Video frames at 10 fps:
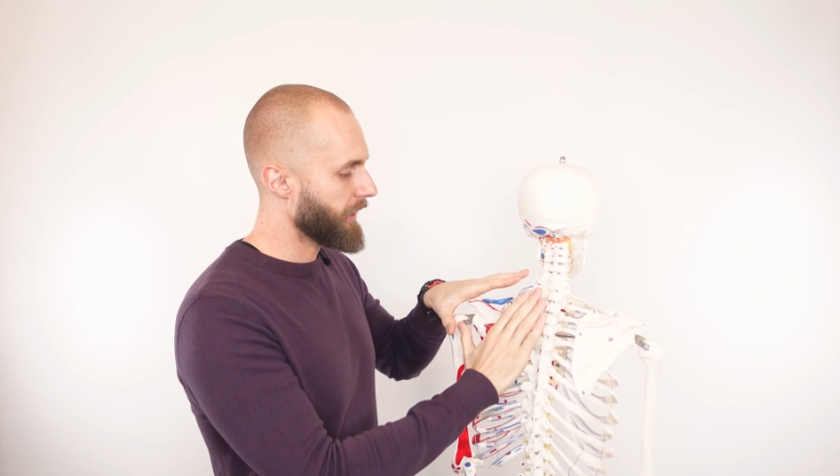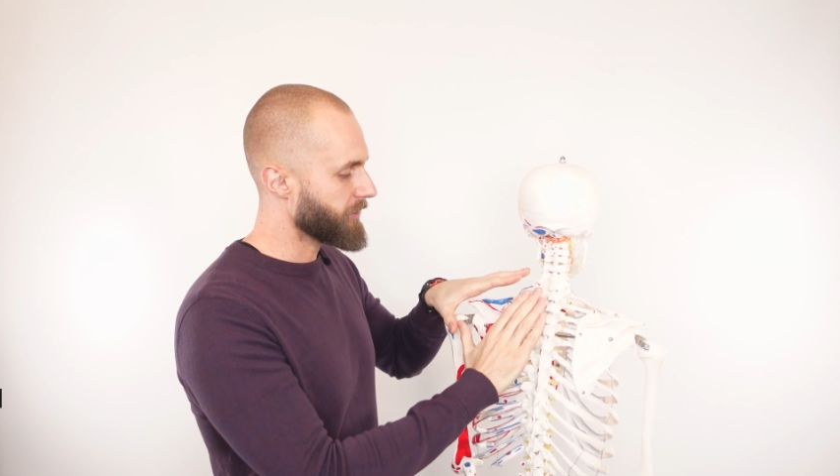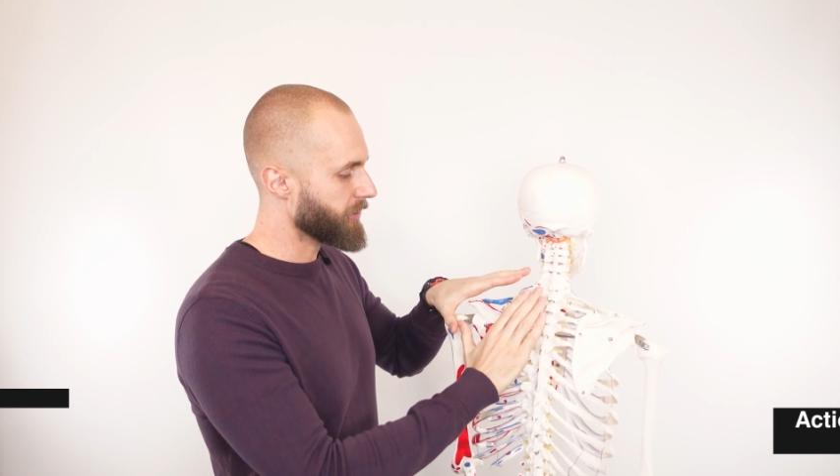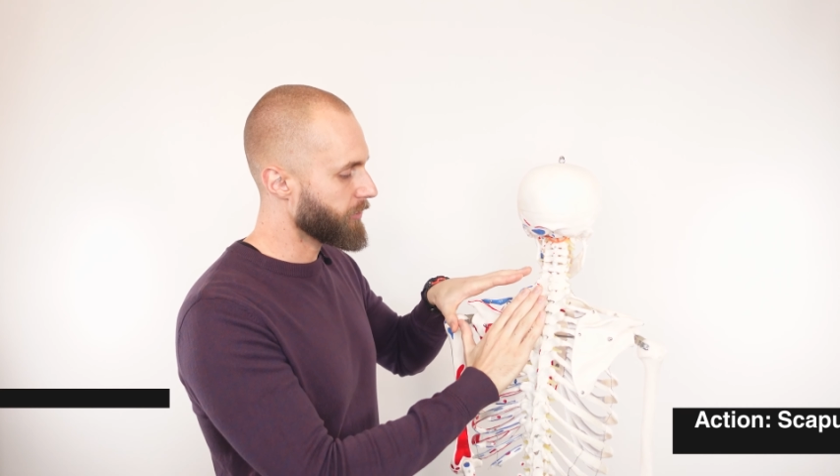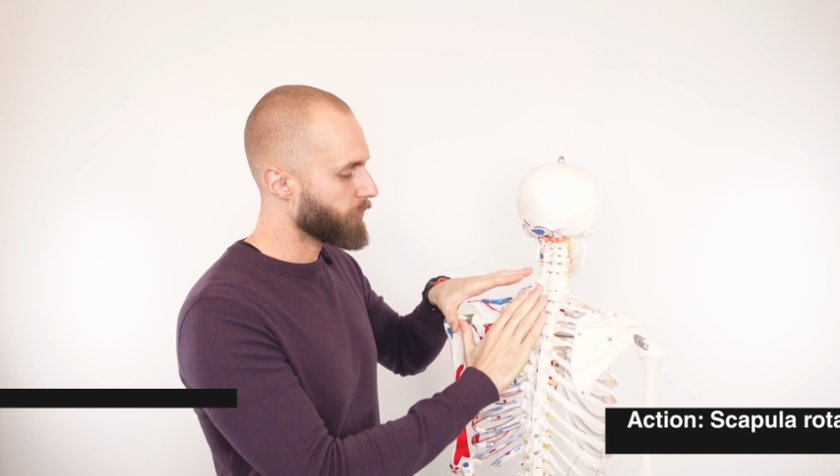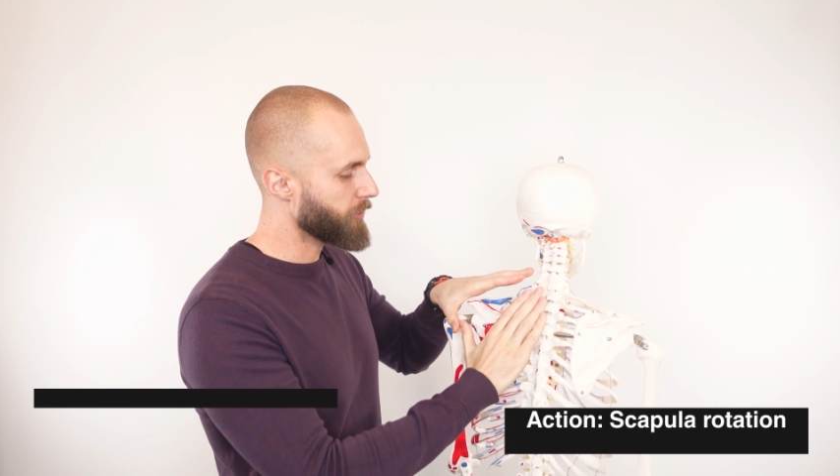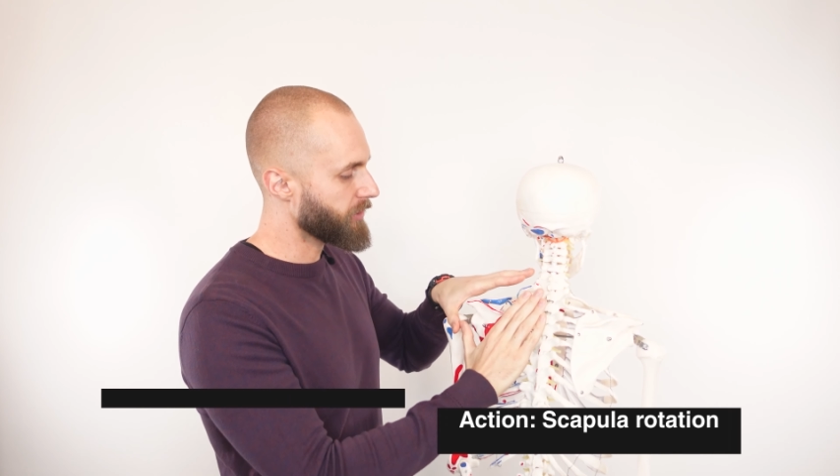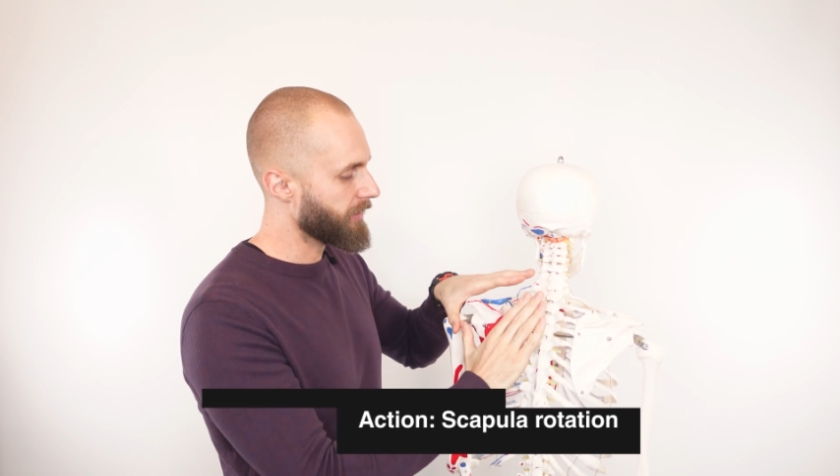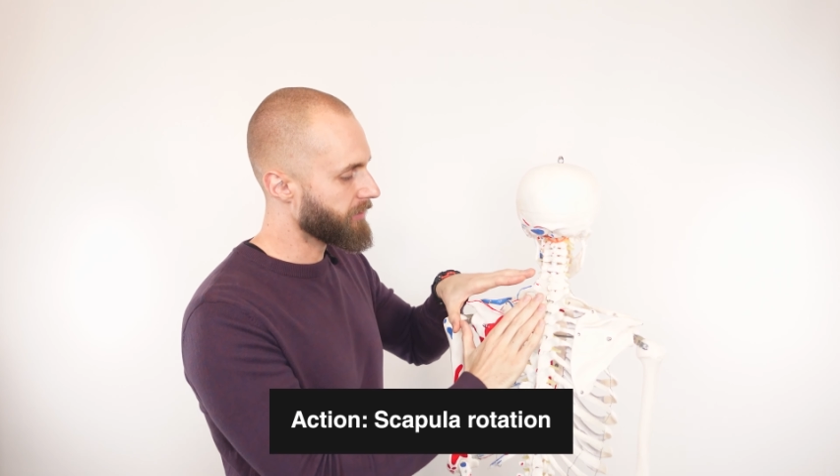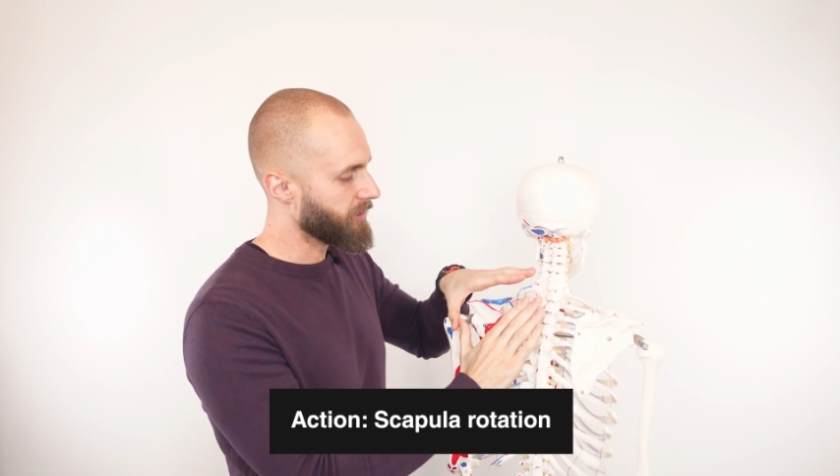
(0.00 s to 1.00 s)
it's going to
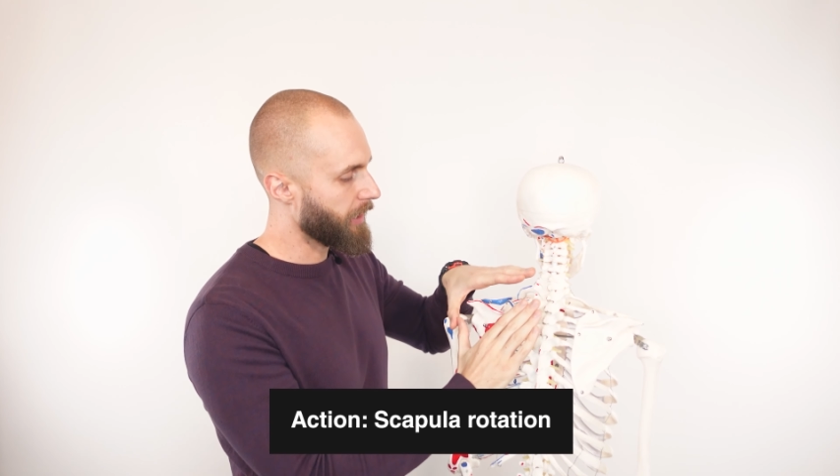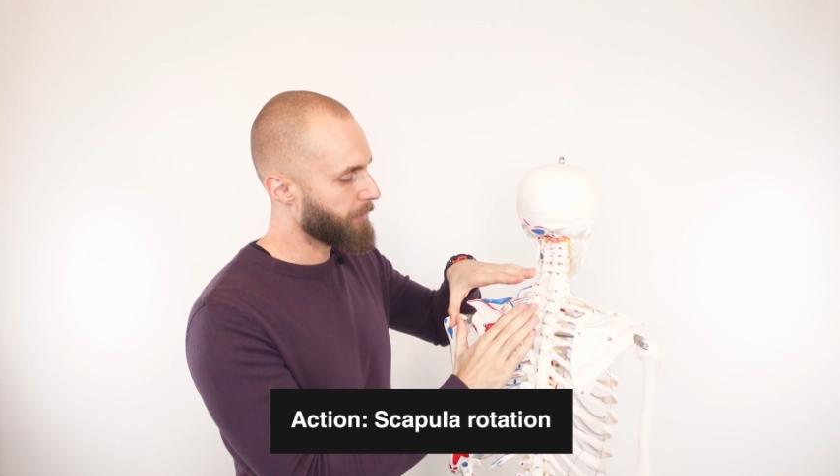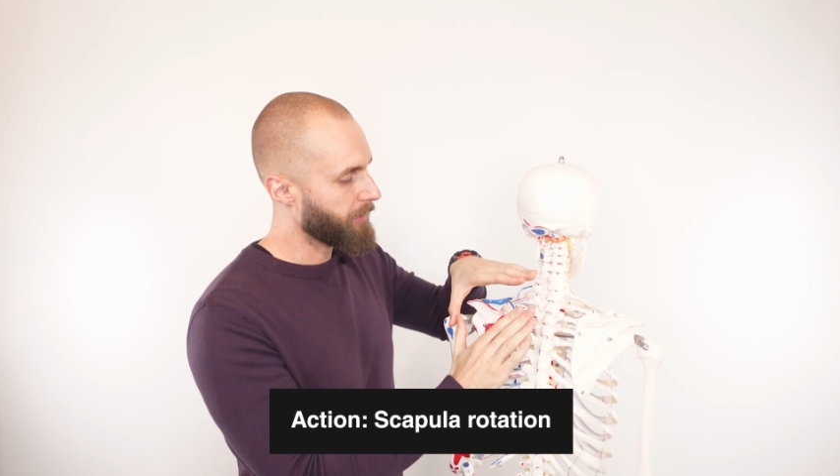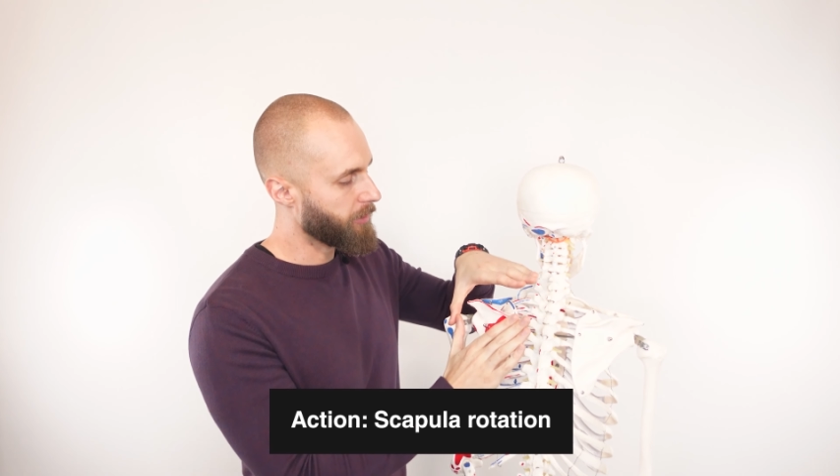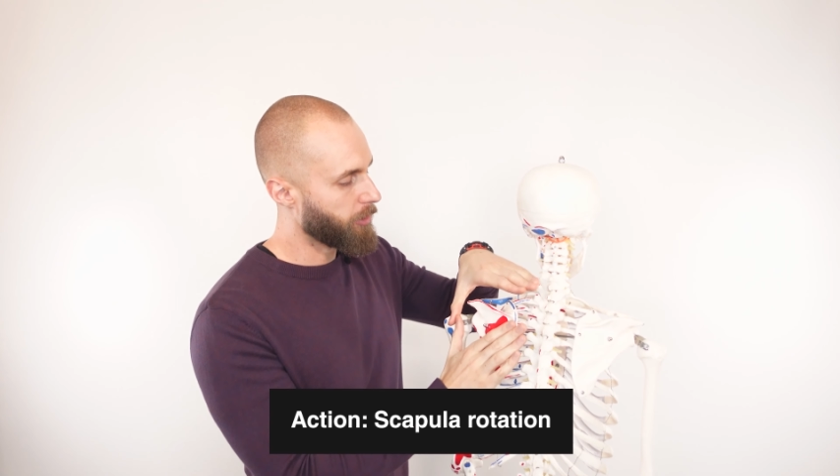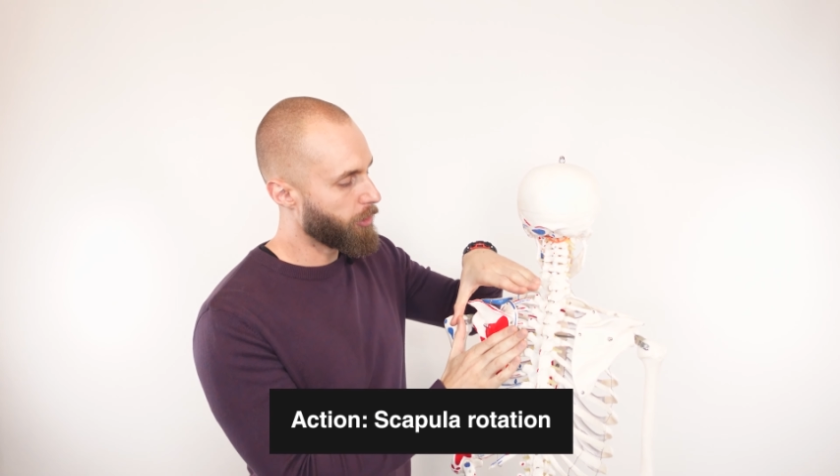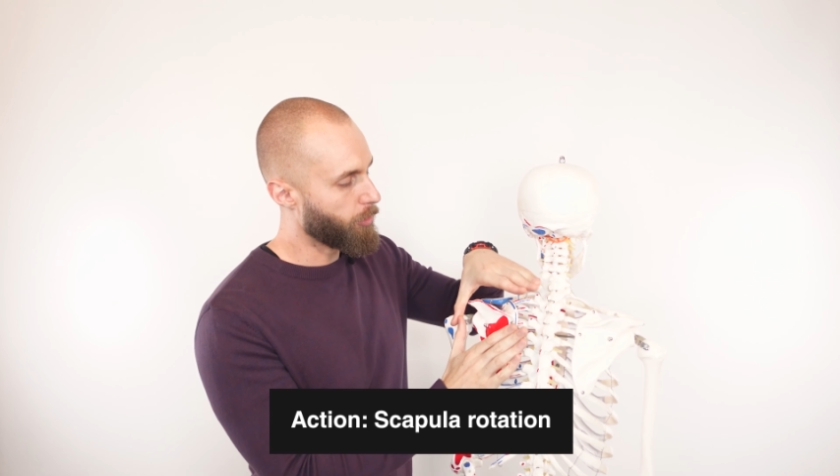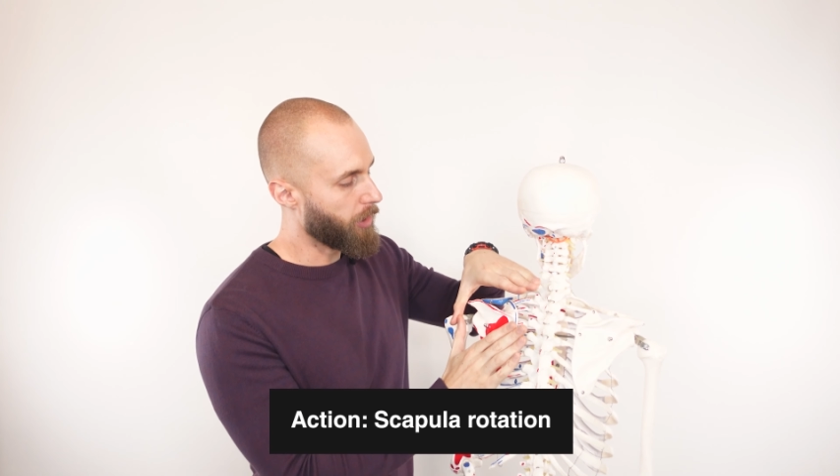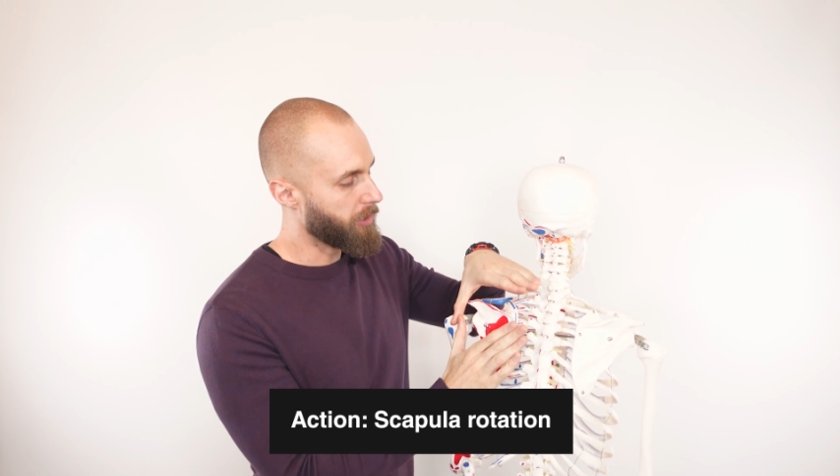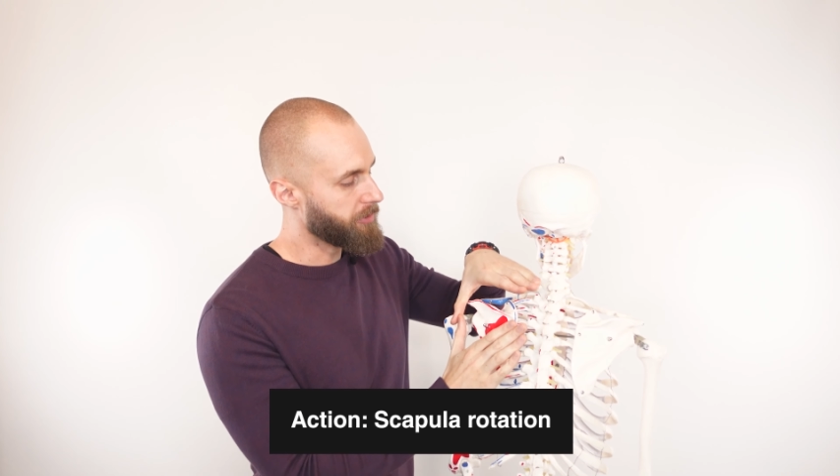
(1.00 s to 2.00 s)
rotate the scapula
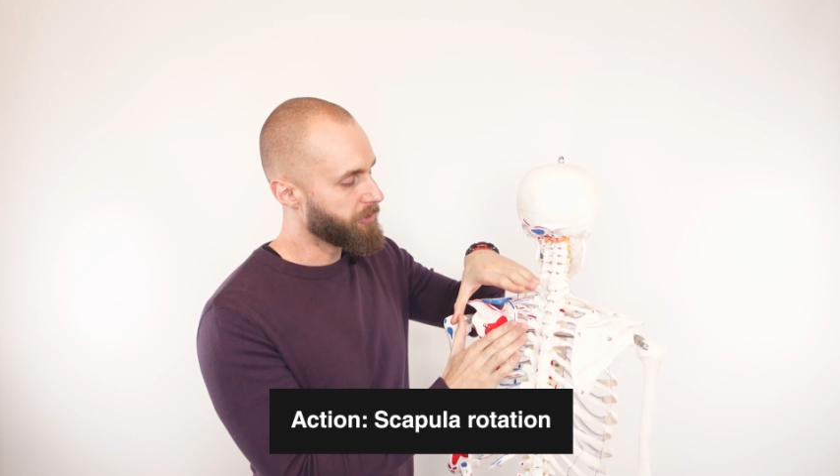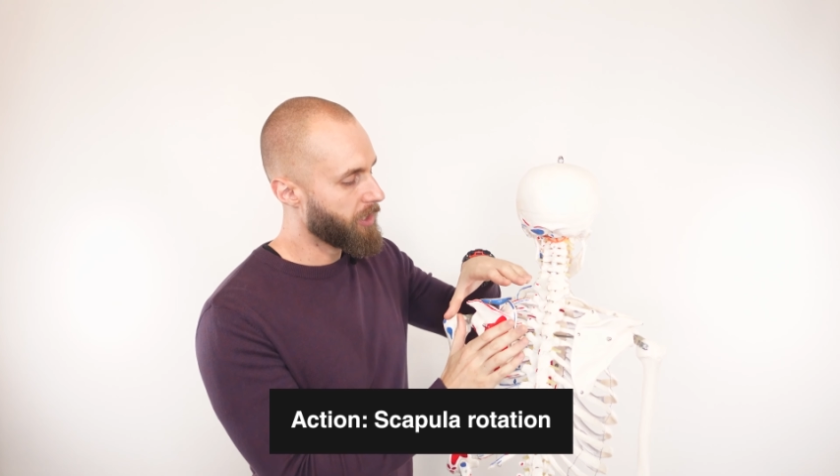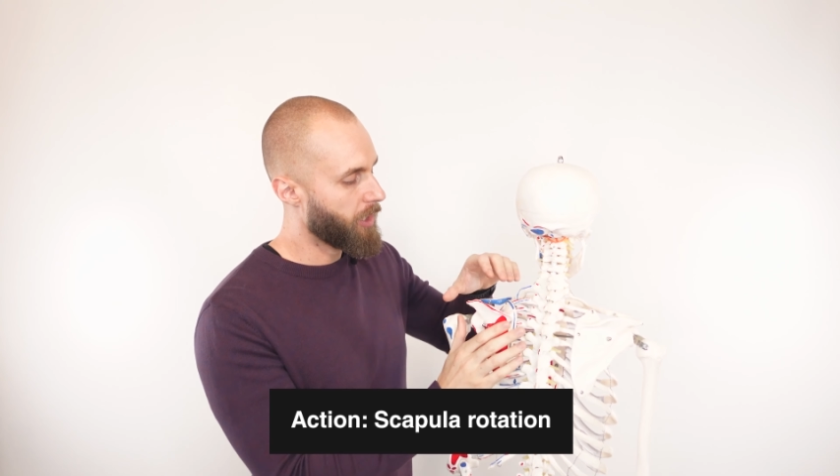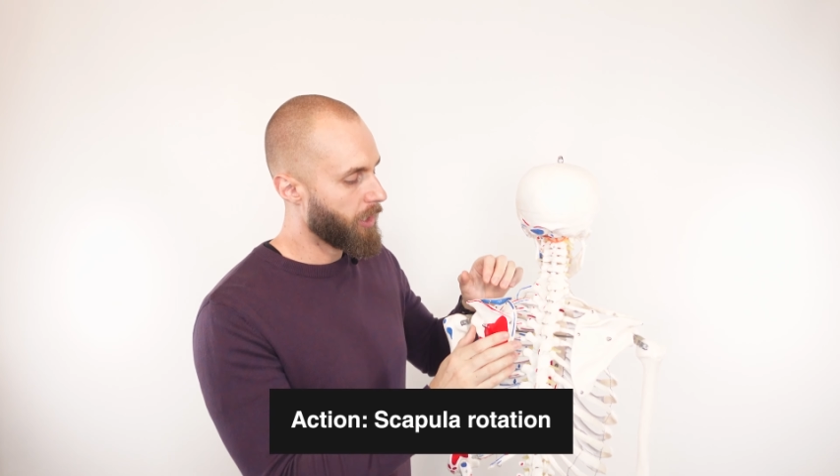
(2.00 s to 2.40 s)
clockwise,